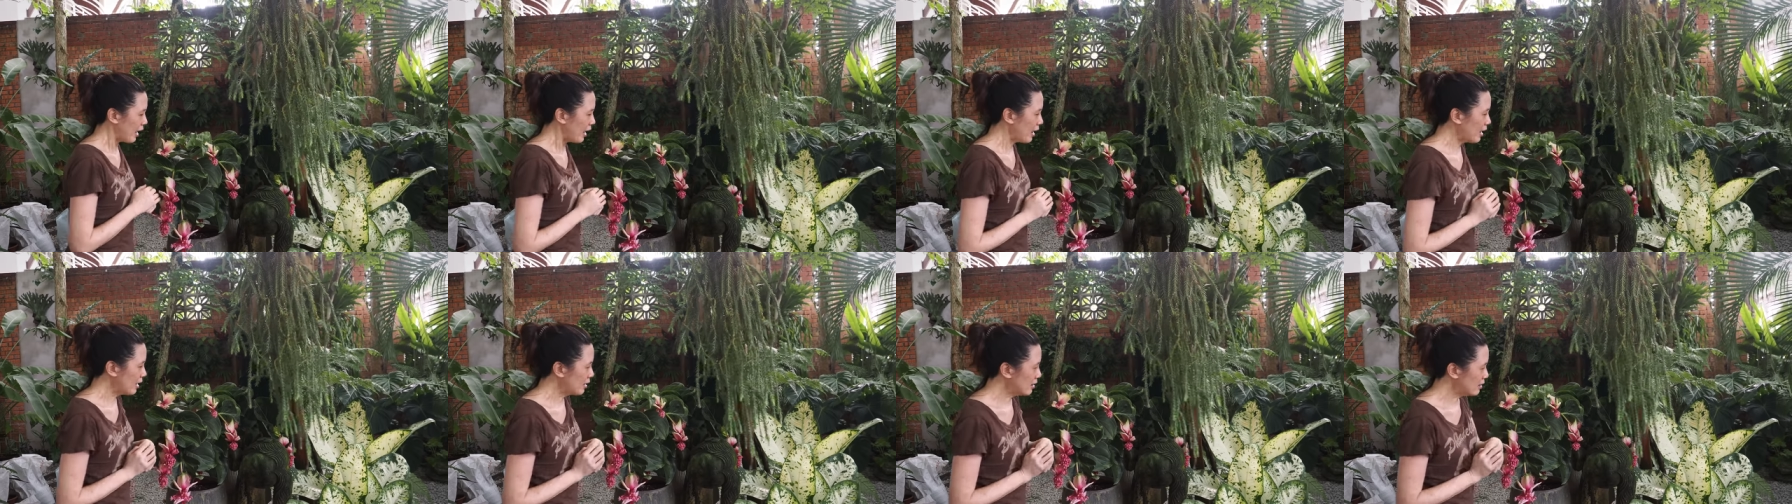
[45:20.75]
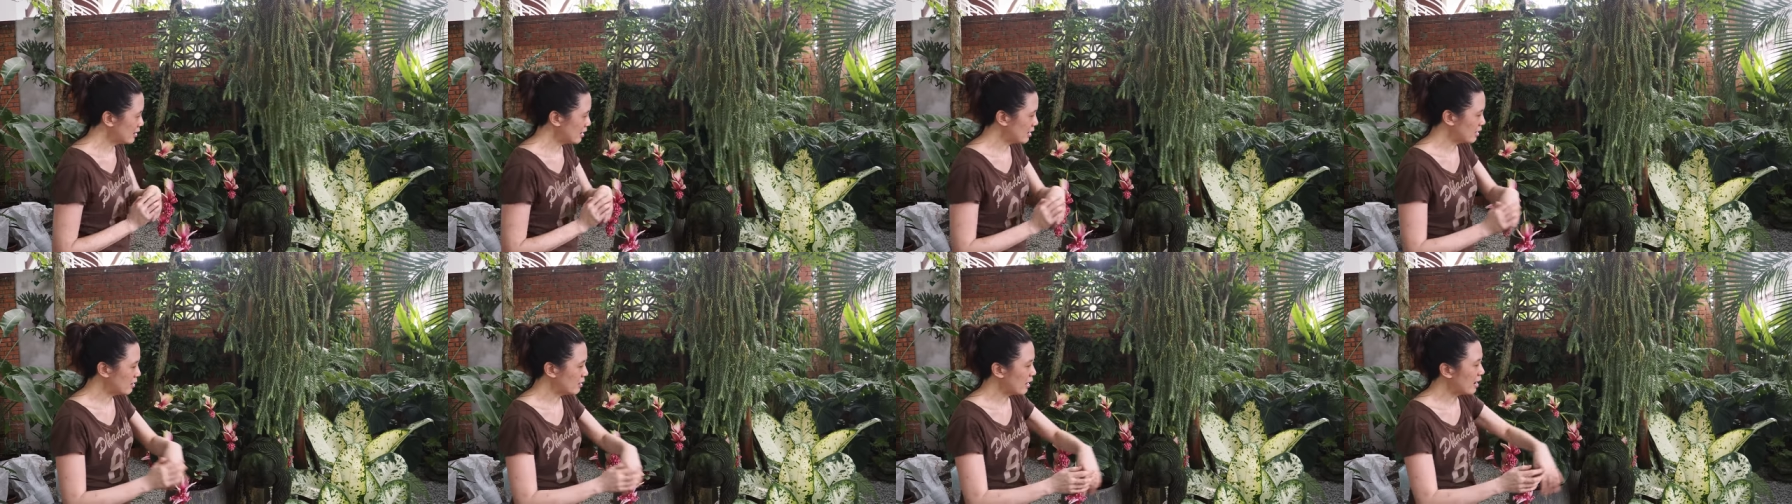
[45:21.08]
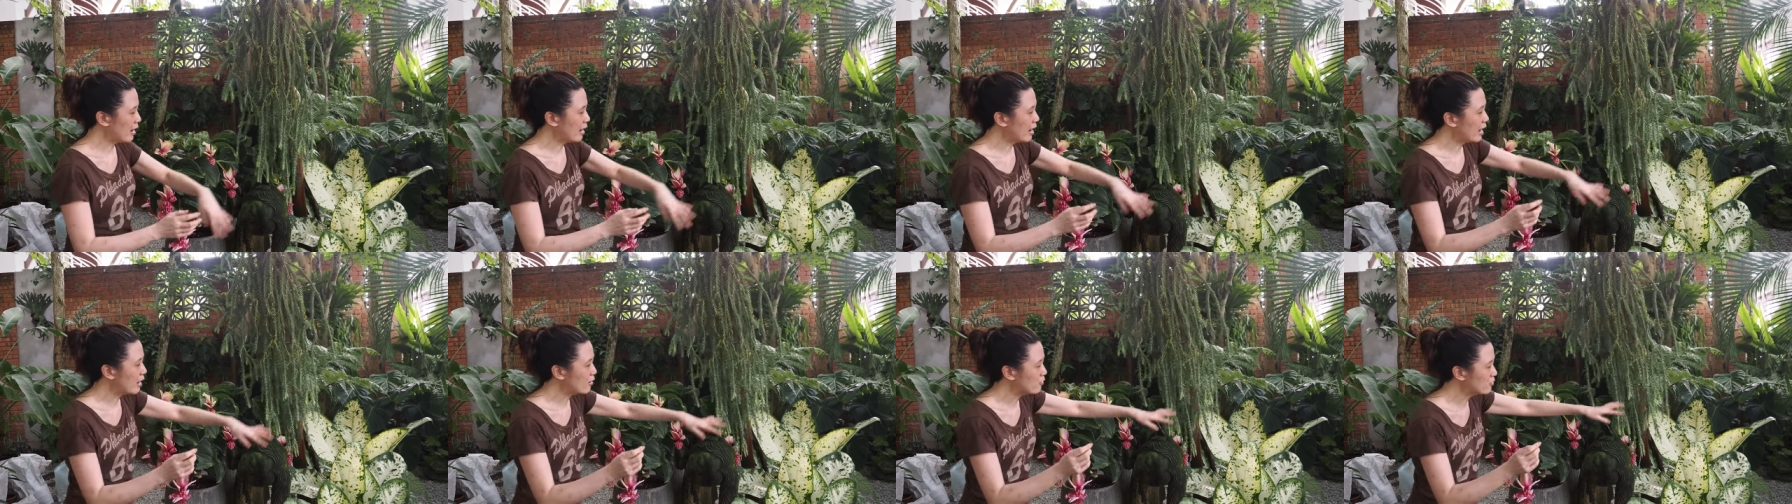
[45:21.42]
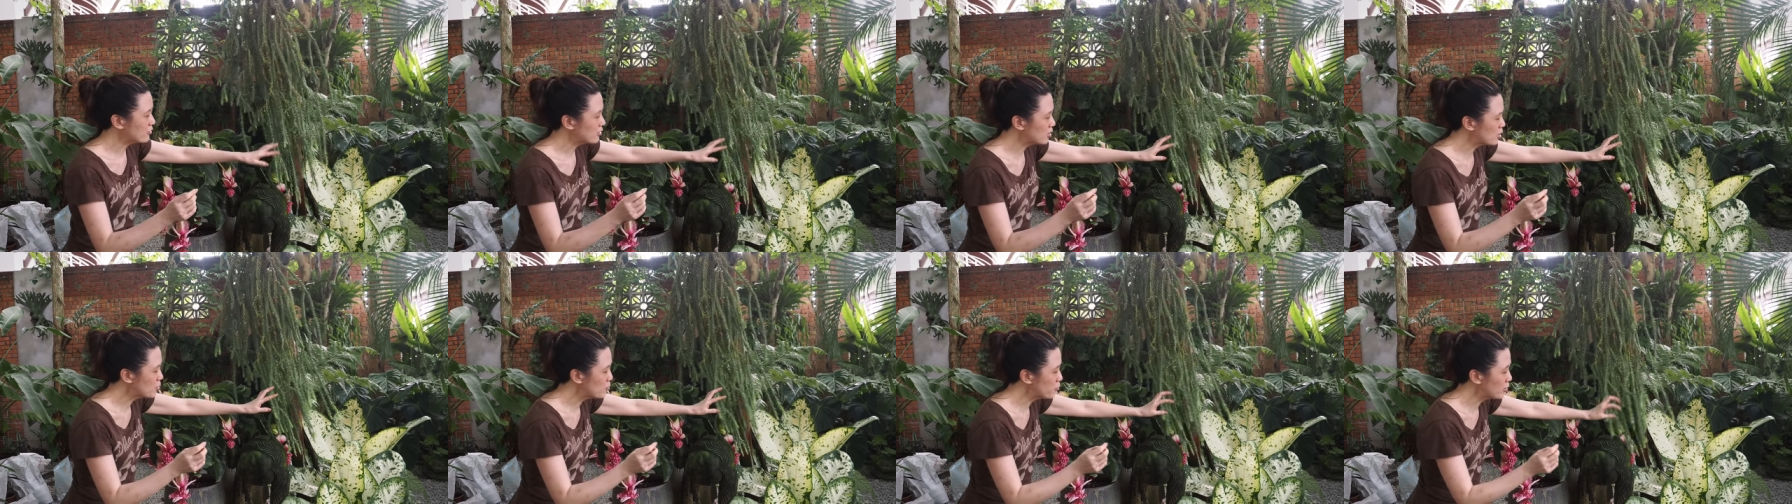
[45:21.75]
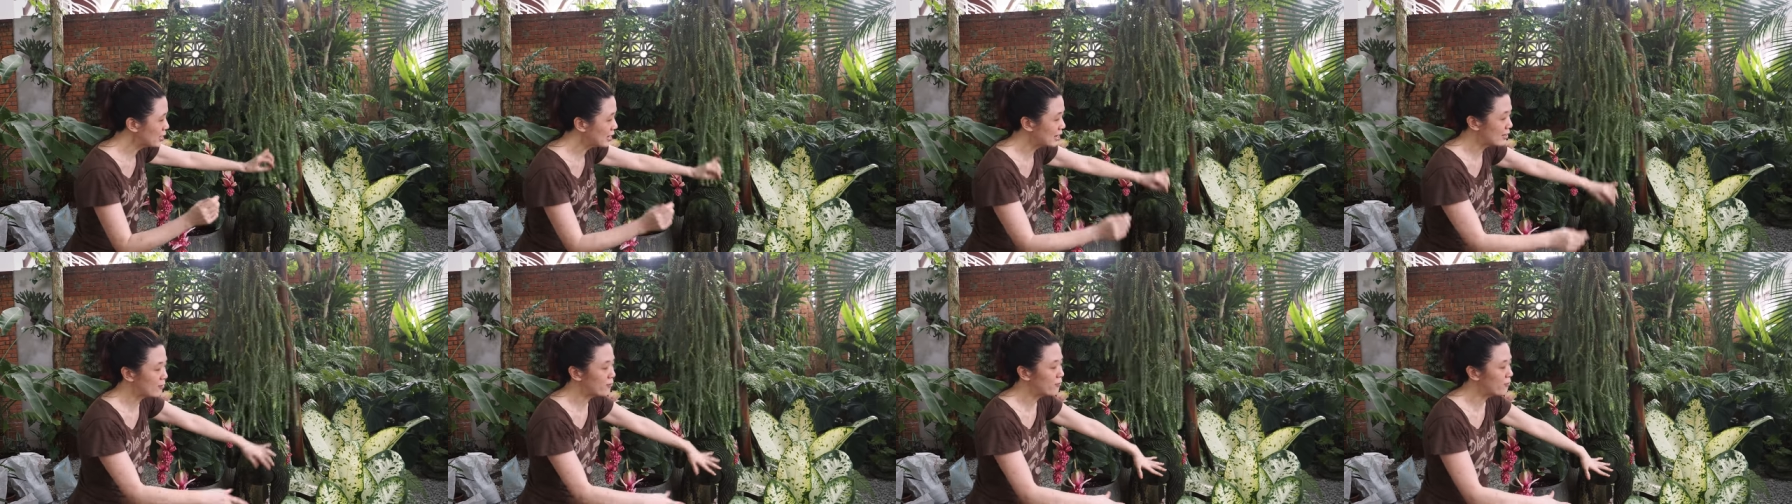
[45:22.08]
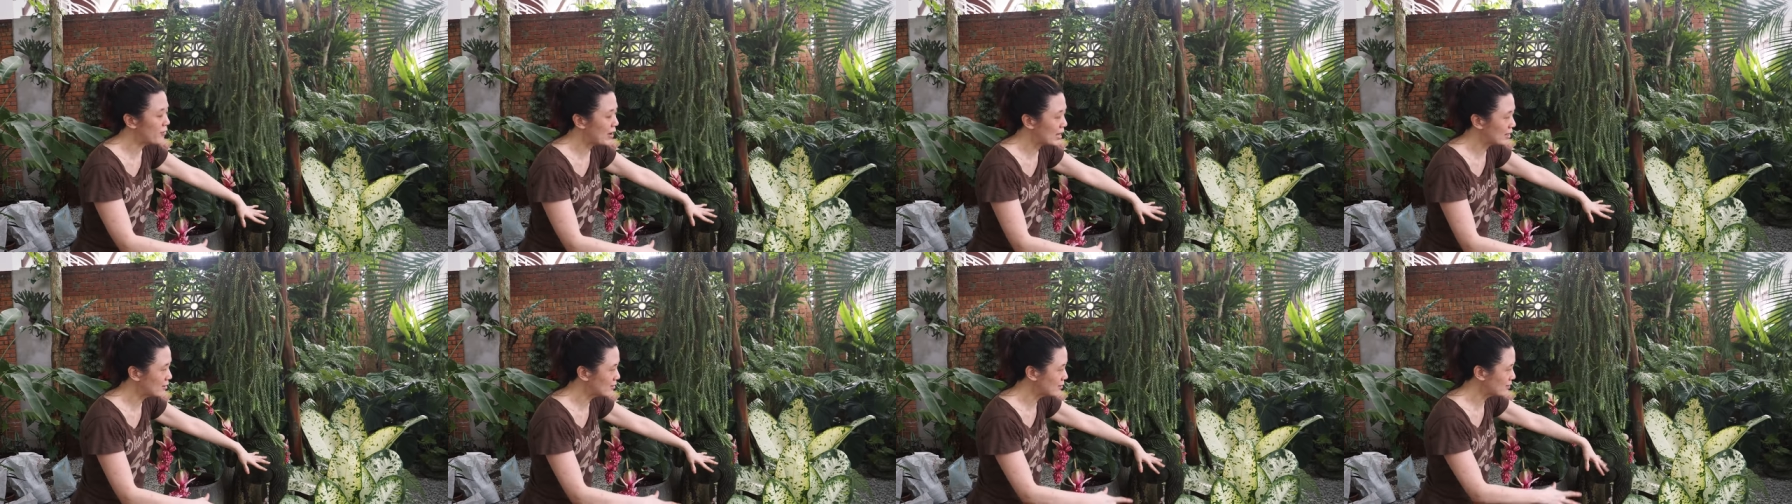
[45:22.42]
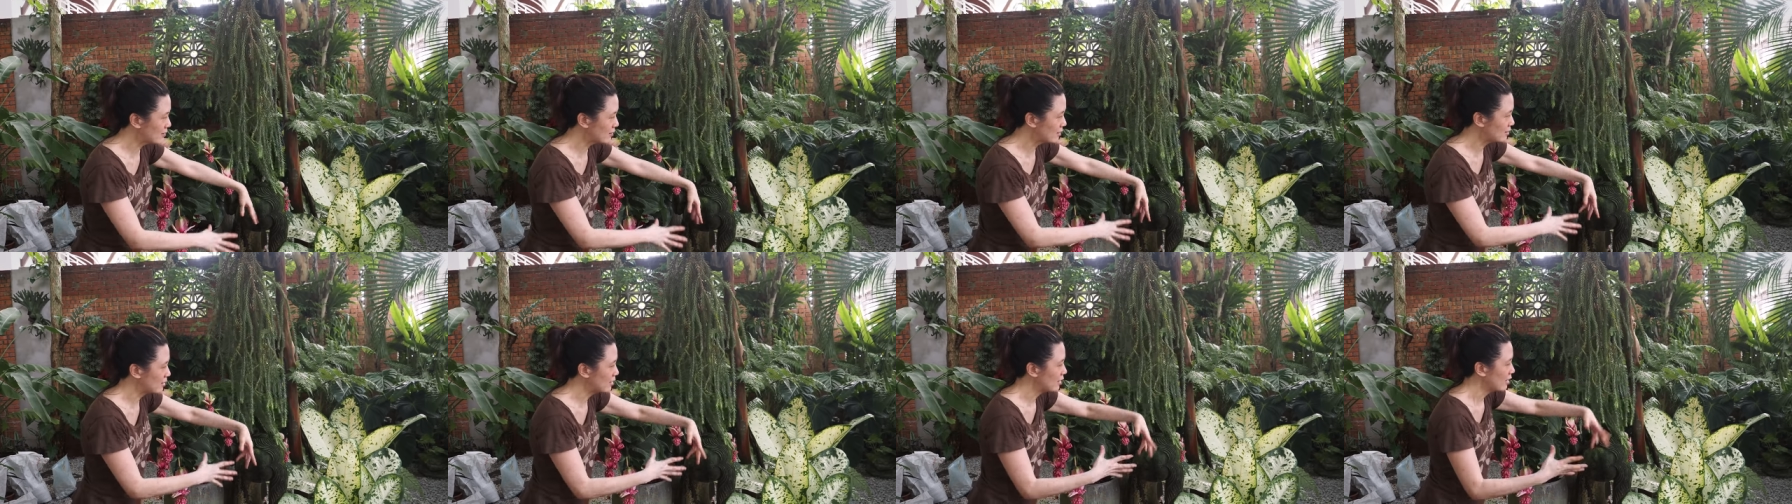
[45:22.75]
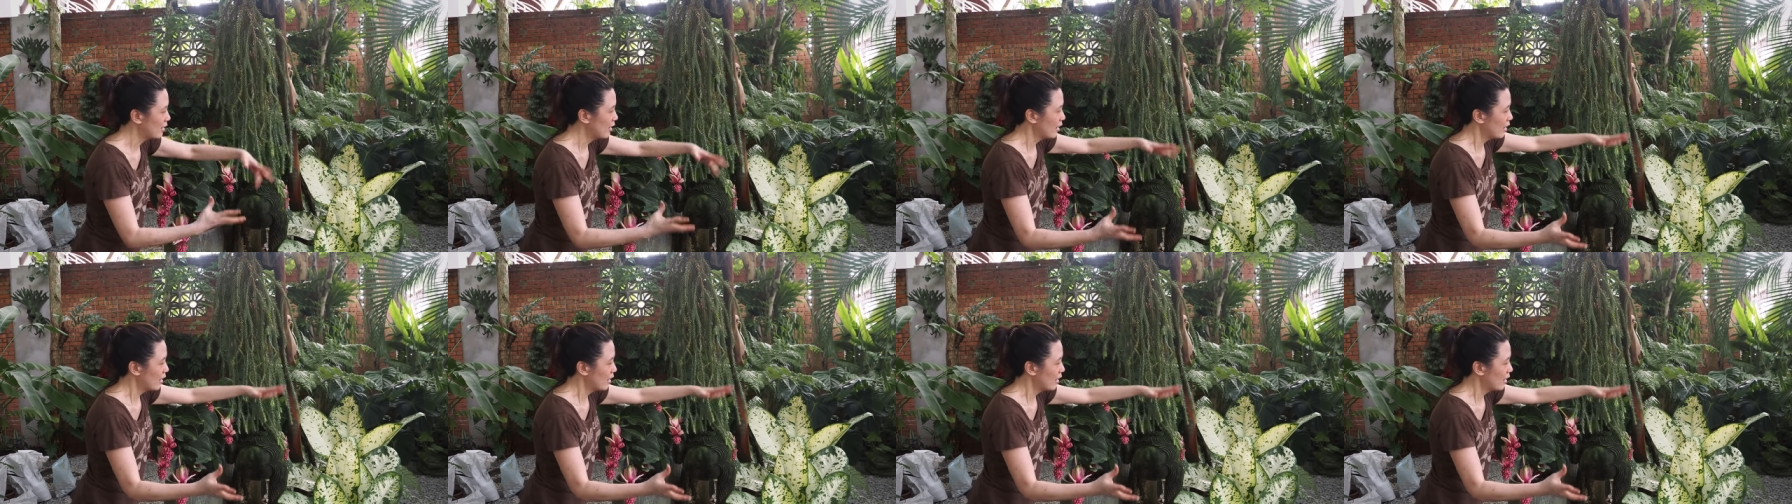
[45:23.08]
and then I have some really fancy